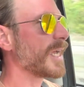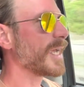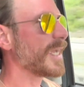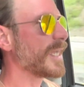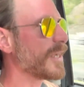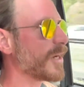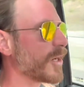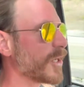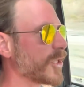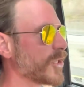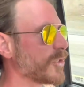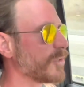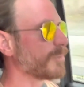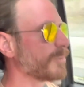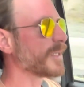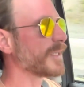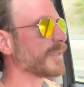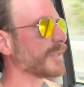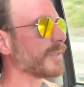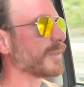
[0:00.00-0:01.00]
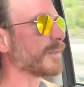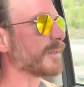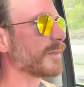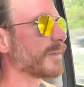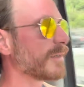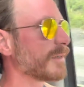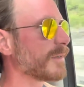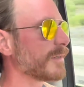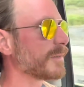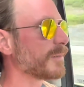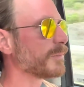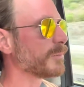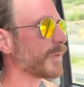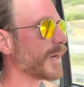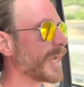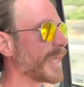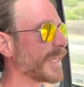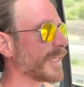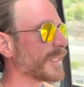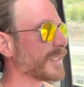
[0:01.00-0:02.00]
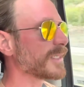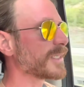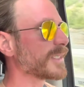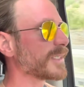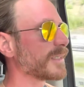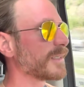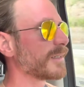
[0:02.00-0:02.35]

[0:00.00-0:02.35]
in our human brains,